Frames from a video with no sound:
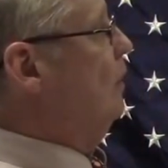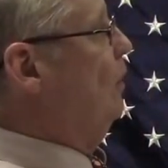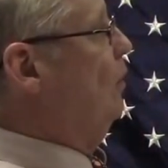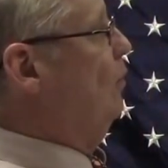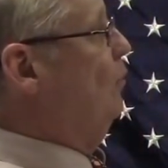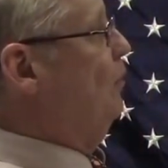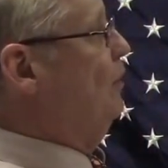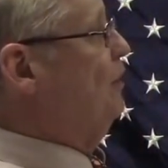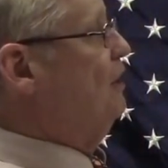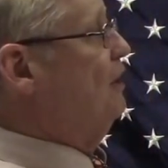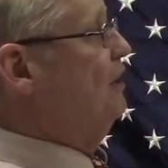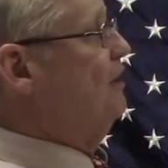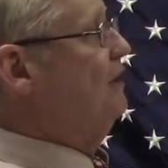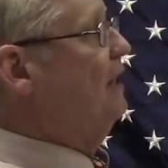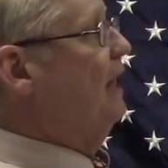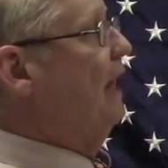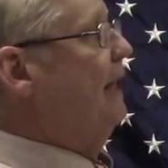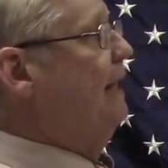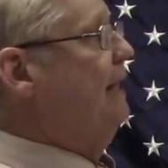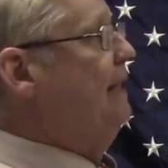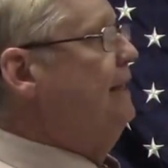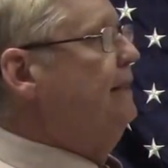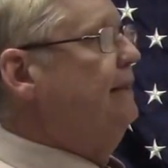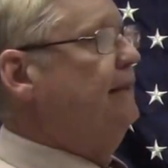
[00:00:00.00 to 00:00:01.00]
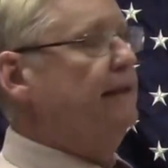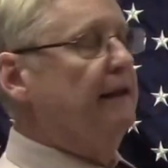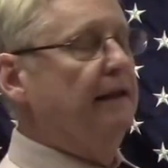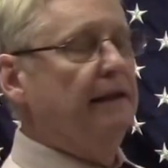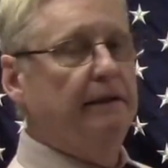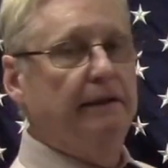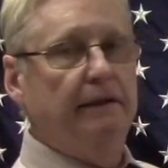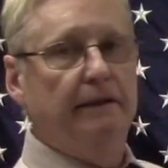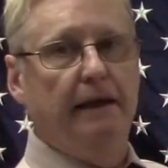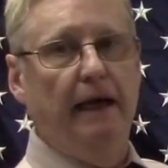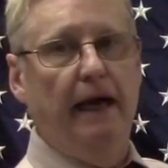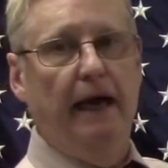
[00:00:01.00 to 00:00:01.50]
which is
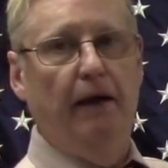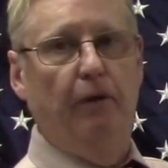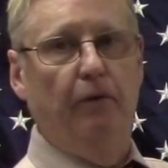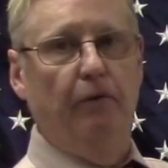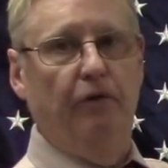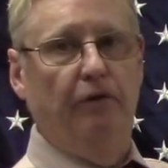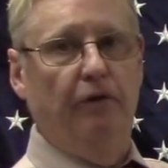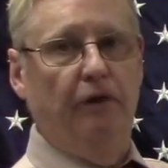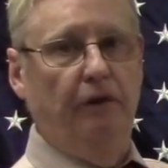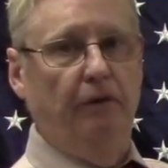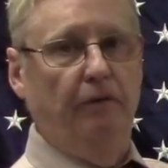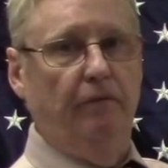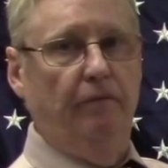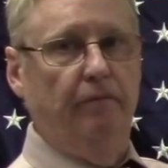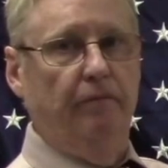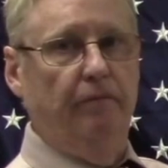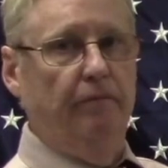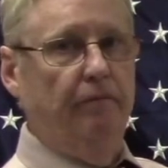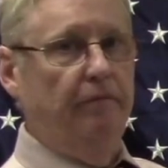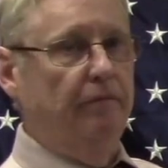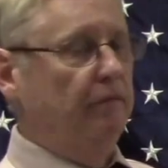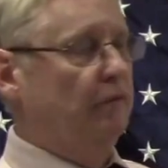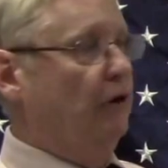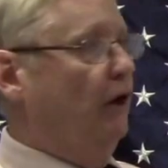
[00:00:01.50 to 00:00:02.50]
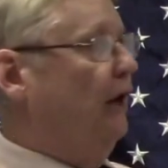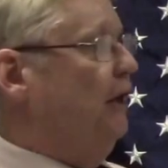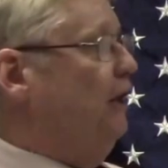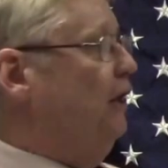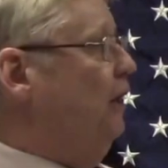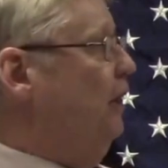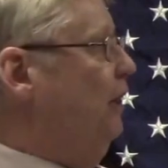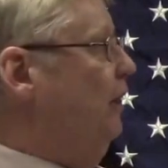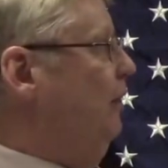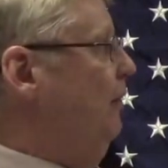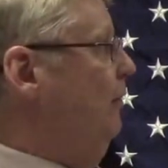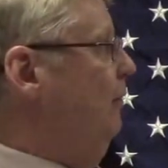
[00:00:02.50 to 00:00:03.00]
$96,000 a
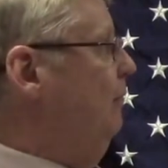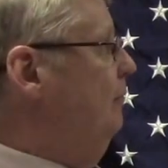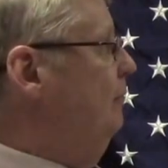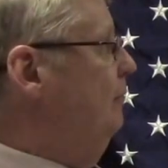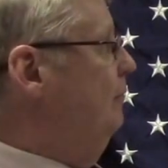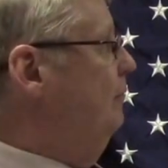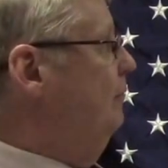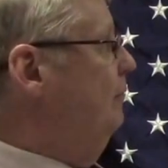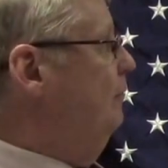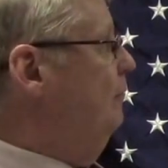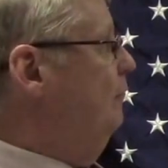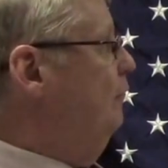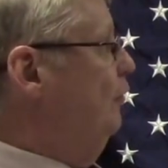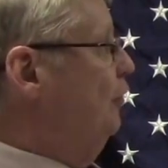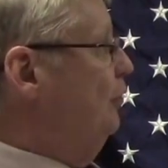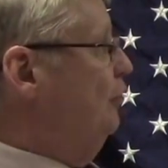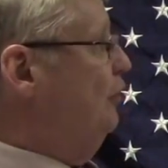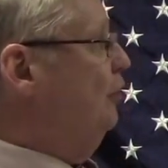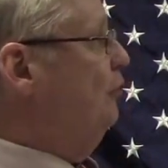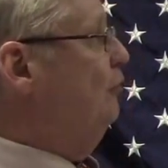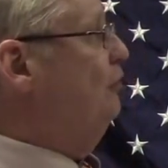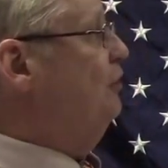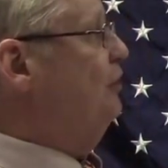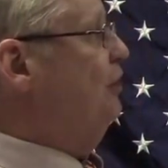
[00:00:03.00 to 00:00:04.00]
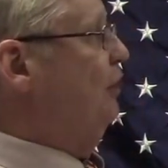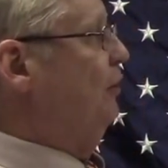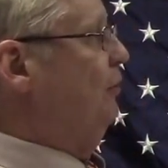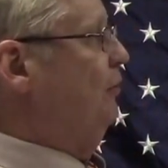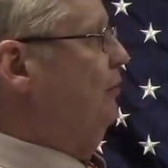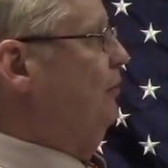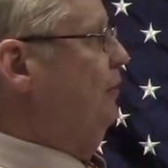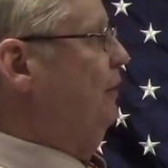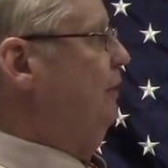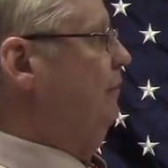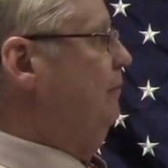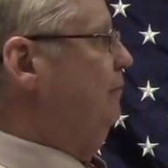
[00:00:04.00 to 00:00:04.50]
year for 2
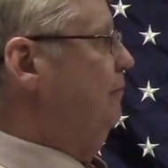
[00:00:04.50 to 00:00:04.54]
children.